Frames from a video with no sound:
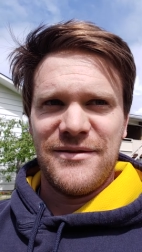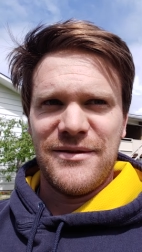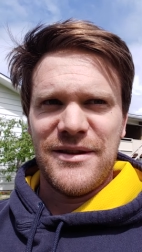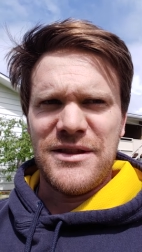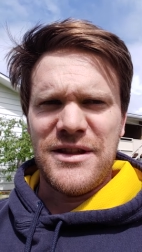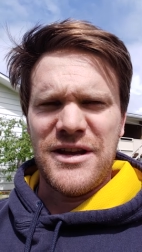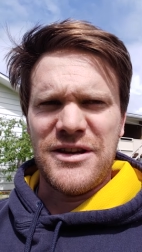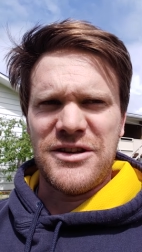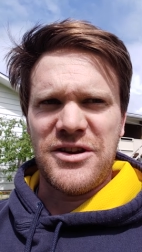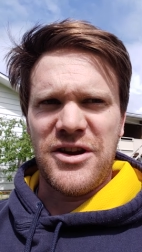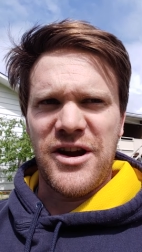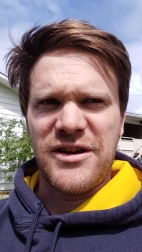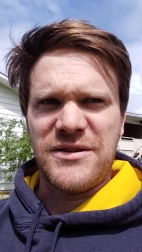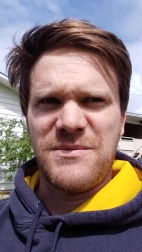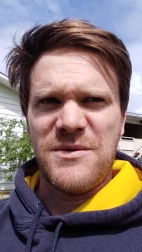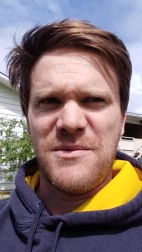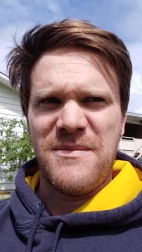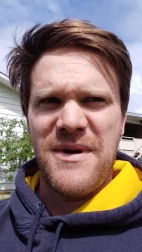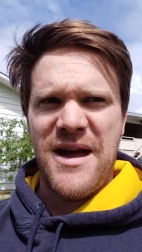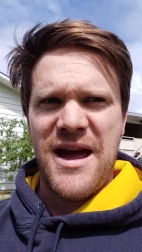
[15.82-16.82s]
they talked
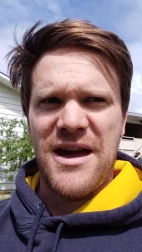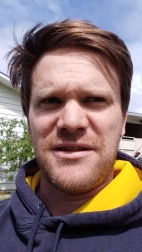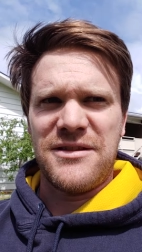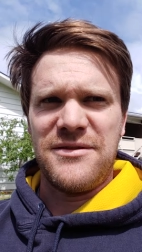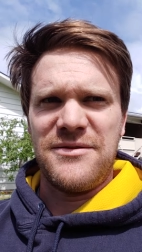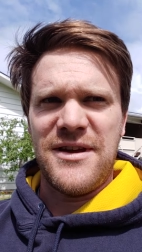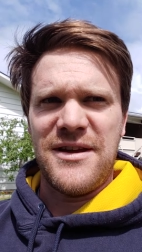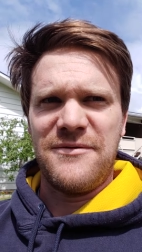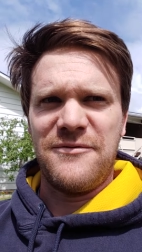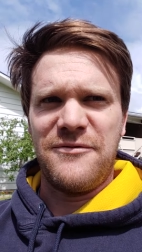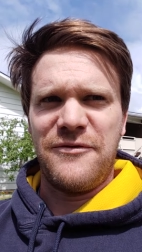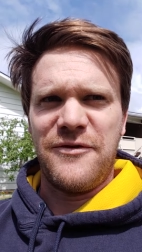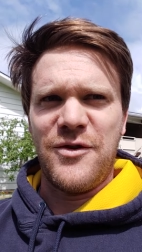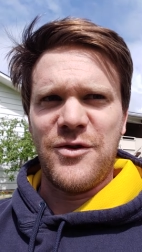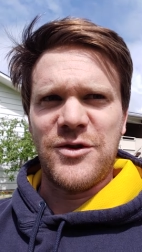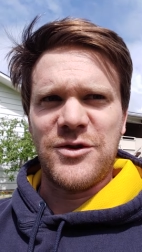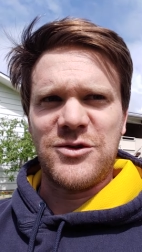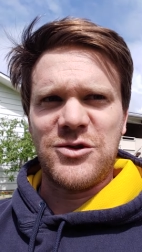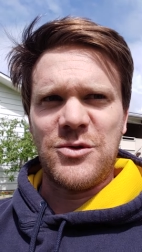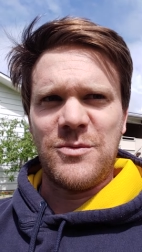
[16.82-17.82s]
about math and then
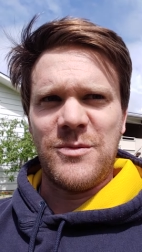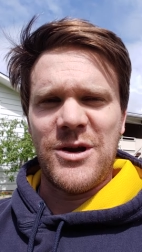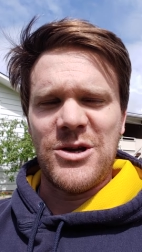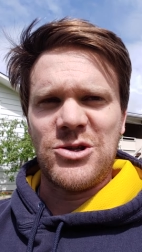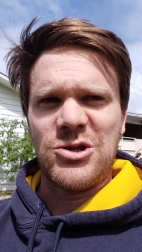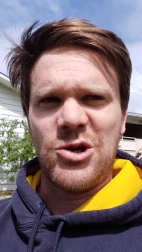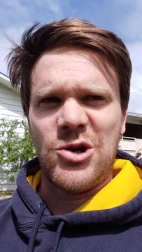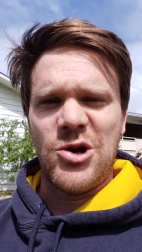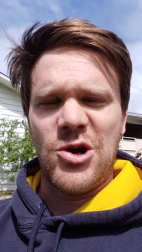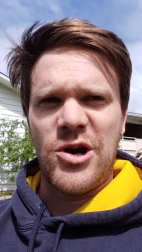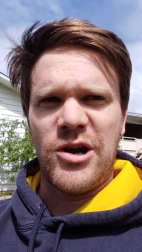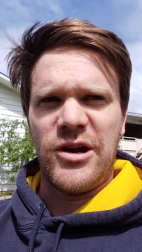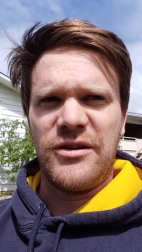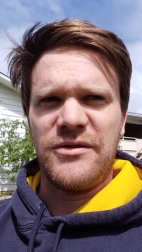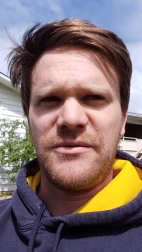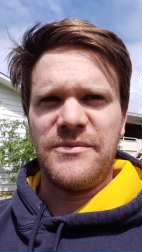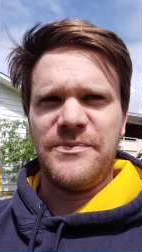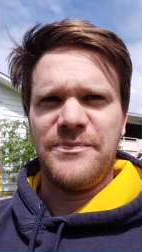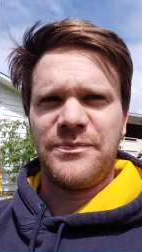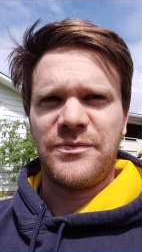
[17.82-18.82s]
focused so much
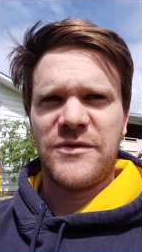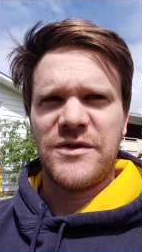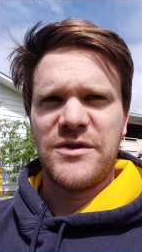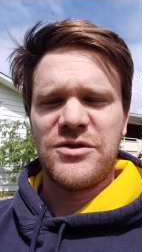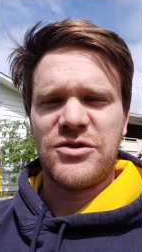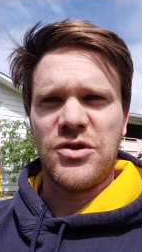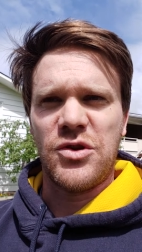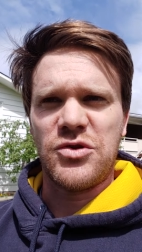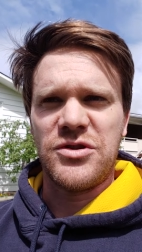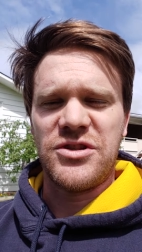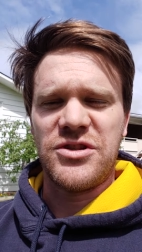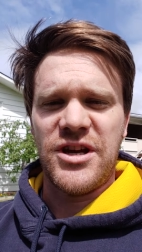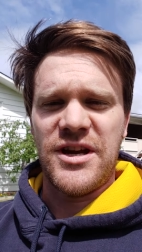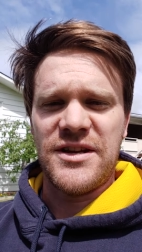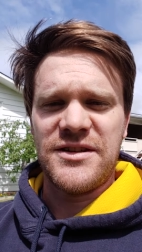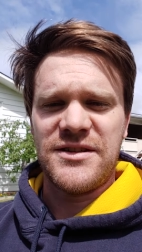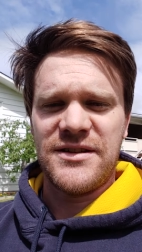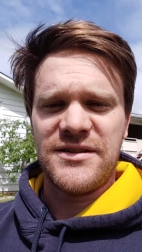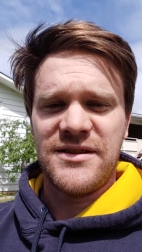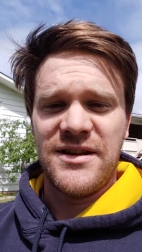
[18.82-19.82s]
on social
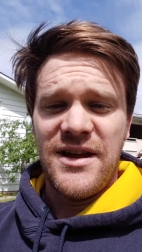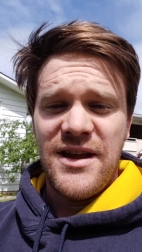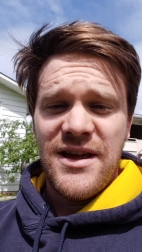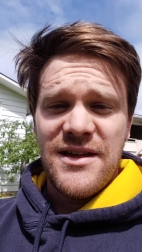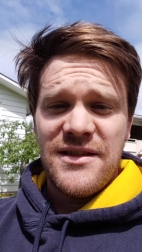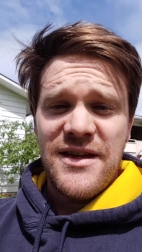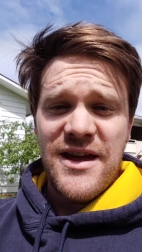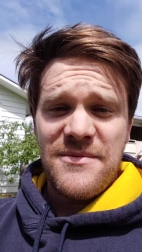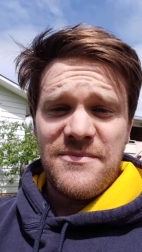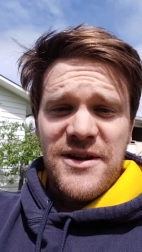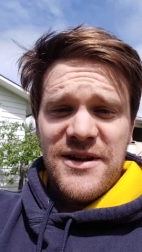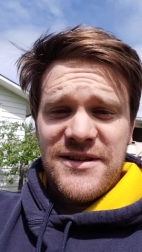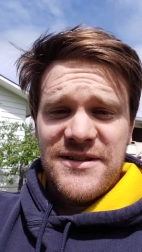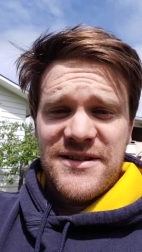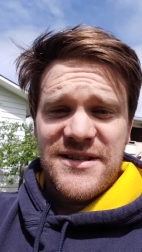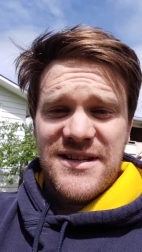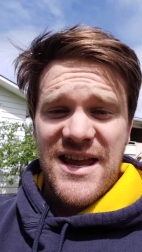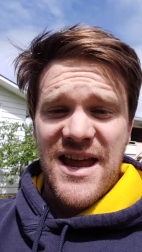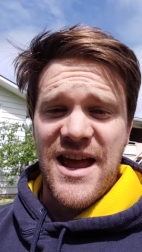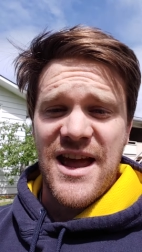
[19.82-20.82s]
justice. That being
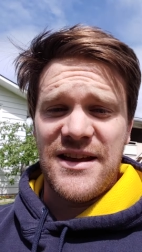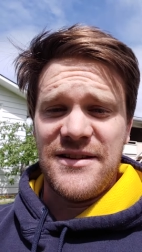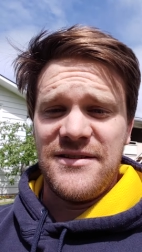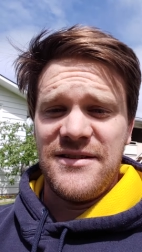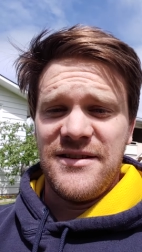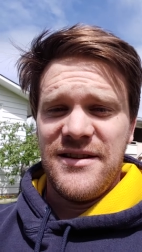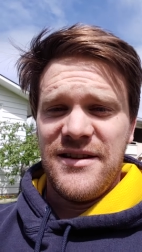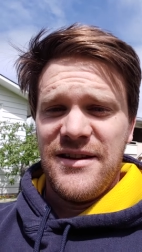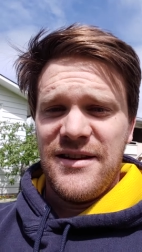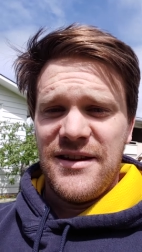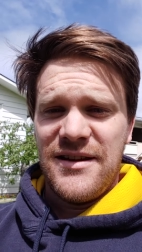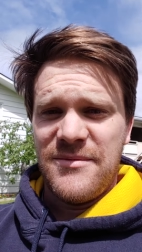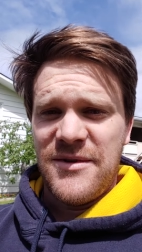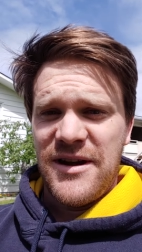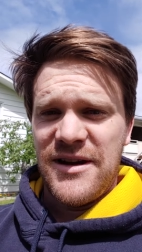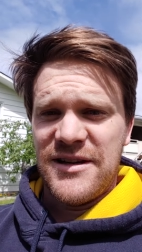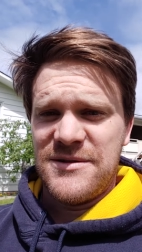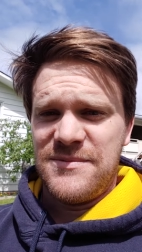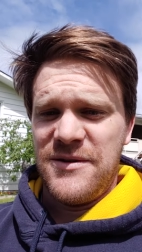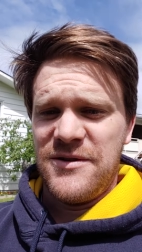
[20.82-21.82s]
said, in my
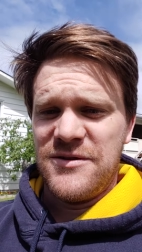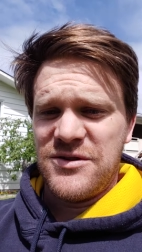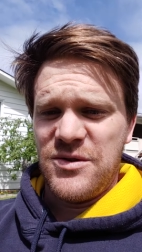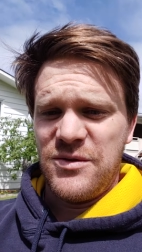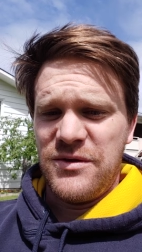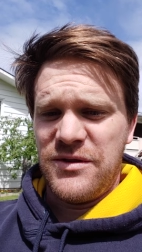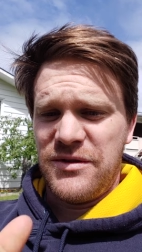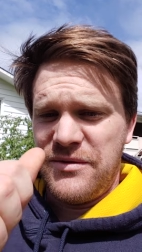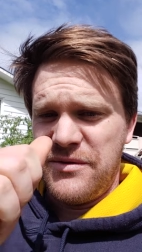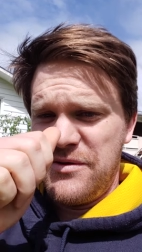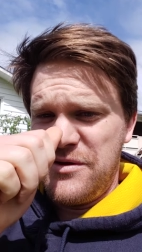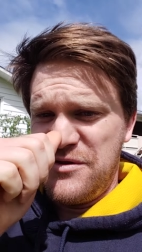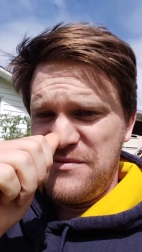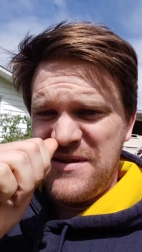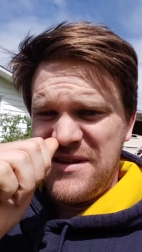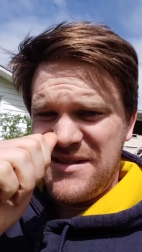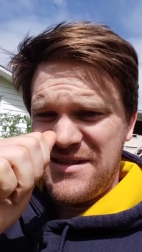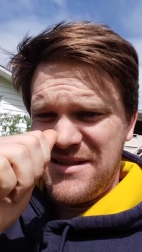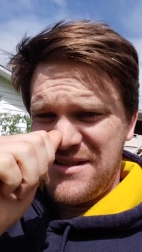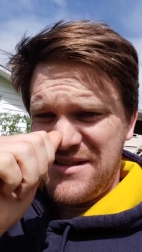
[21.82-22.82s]
experience going through
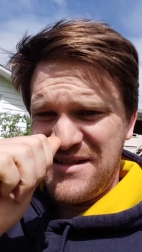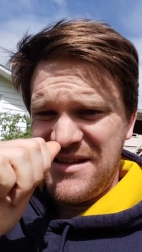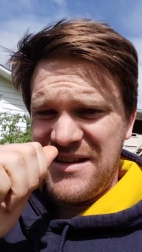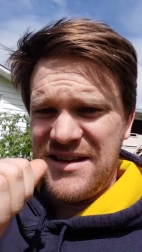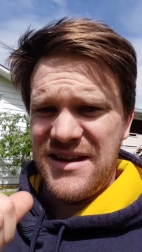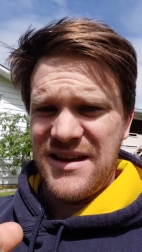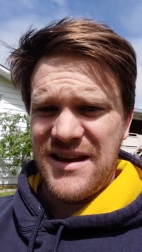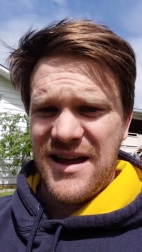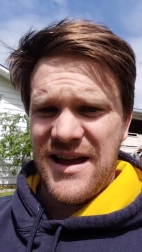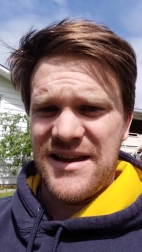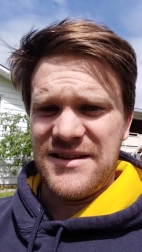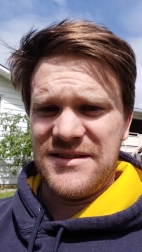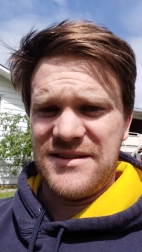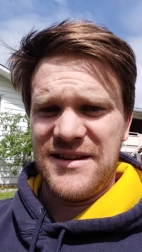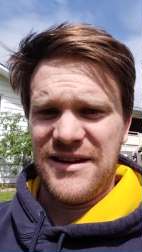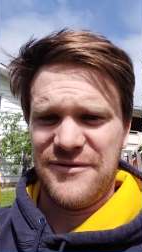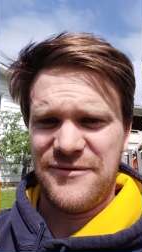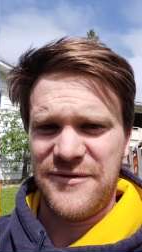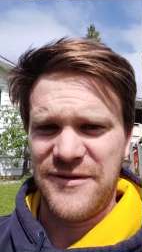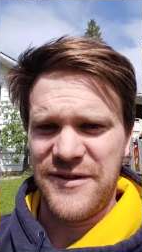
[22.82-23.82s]
UBC, I
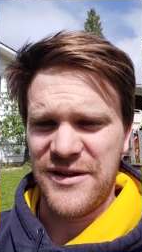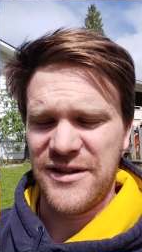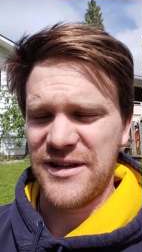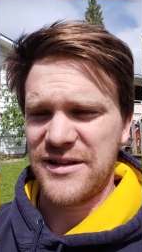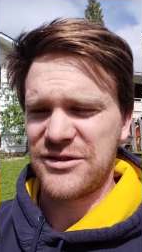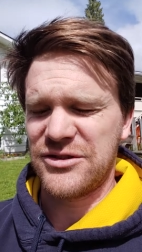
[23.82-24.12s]
did feel like